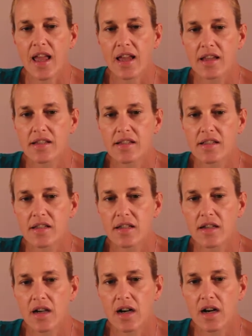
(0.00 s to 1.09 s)
and
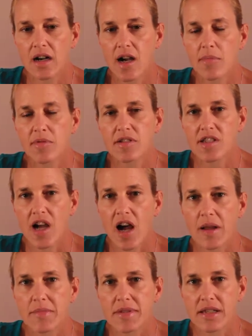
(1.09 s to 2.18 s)
a couple of
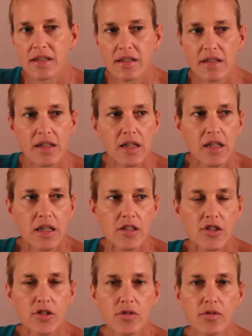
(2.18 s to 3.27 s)
times. And
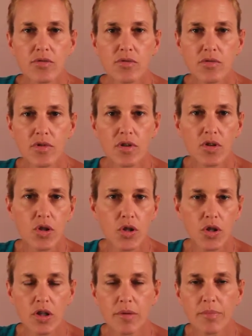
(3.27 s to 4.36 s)
to
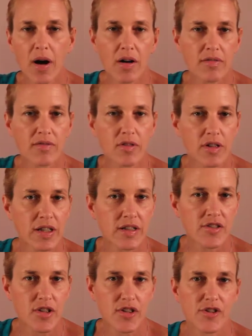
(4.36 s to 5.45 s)
learn, part of learning
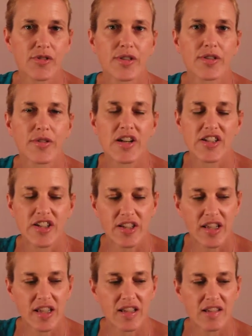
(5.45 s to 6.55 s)
structural
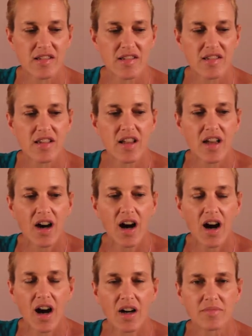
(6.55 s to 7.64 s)
integration is
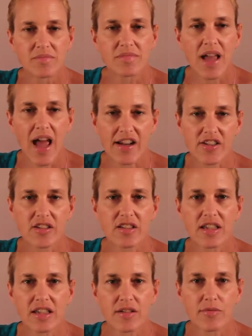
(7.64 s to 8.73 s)

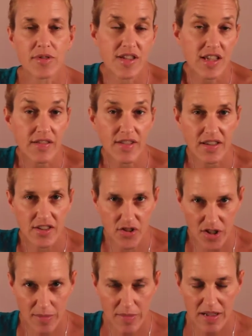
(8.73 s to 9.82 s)
actually receiving the
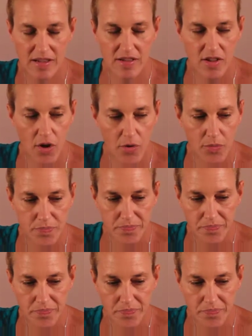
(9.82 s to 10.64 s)
treatment. So